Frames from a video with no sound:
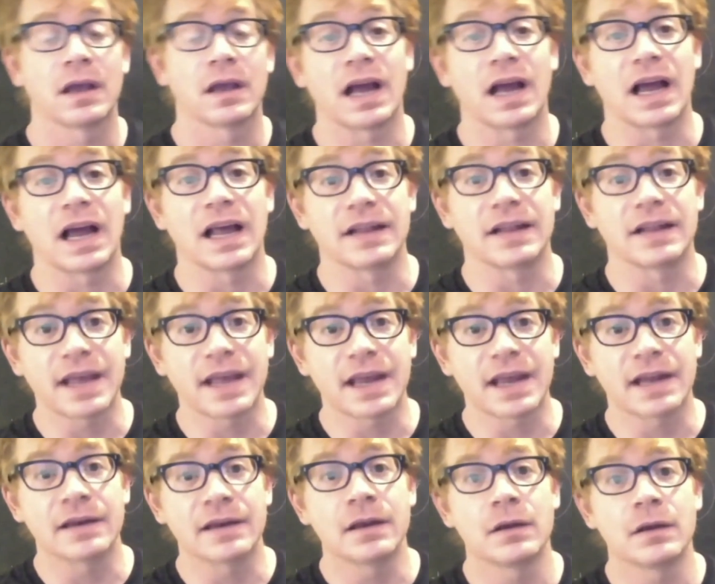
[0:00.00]
And
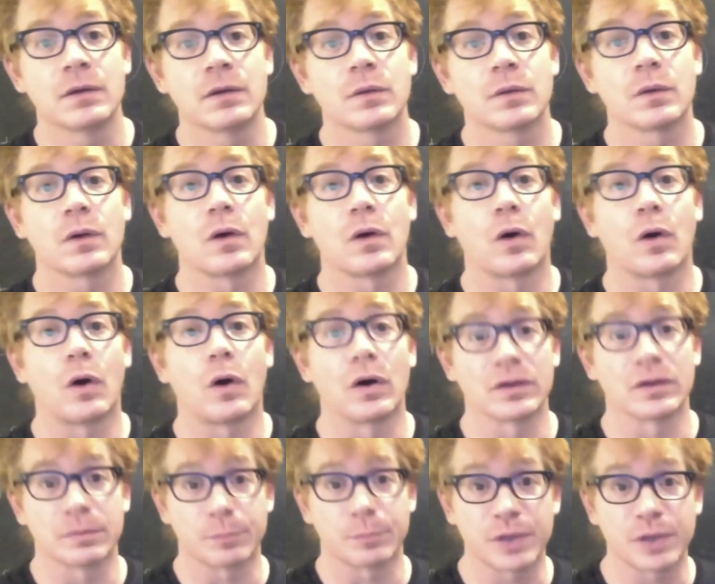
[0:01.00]
then on
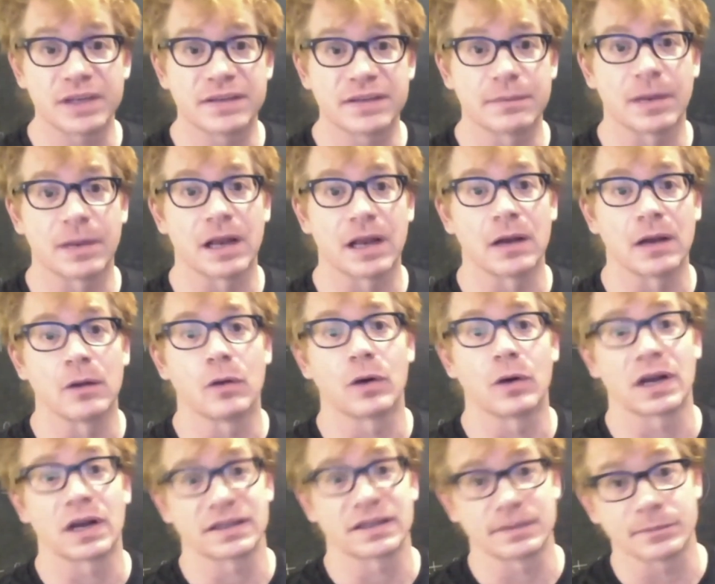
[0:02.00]
the principal or
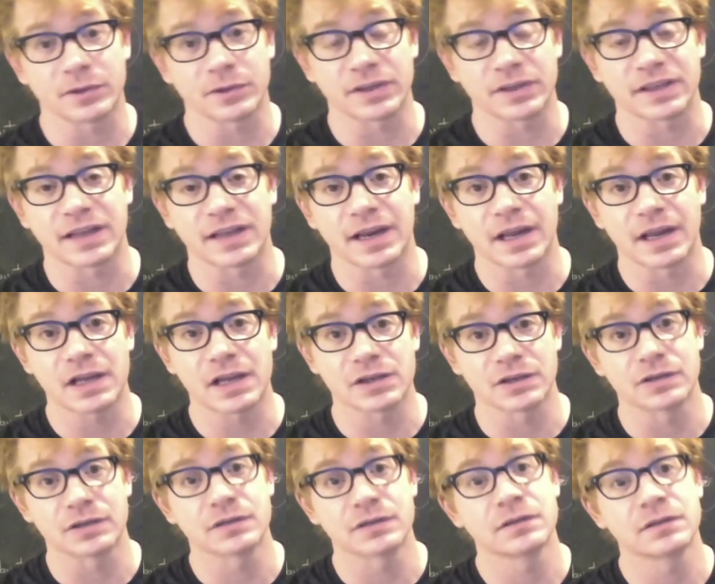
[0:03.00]
asymptotic
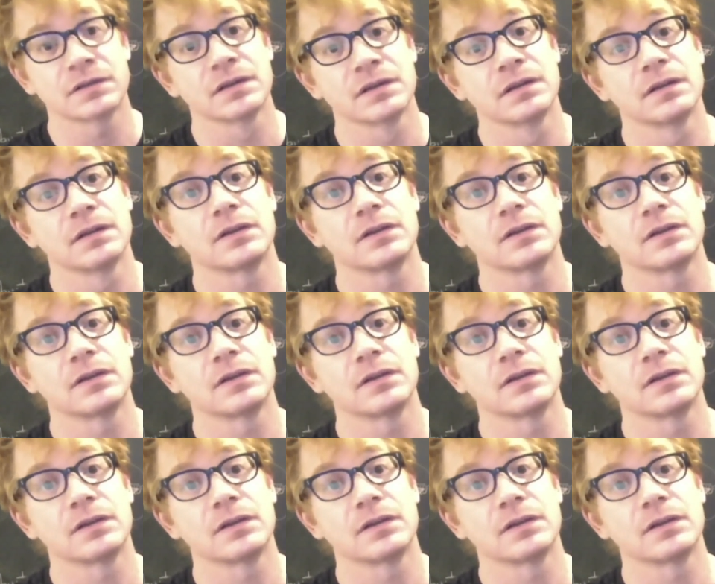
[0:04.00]
directions,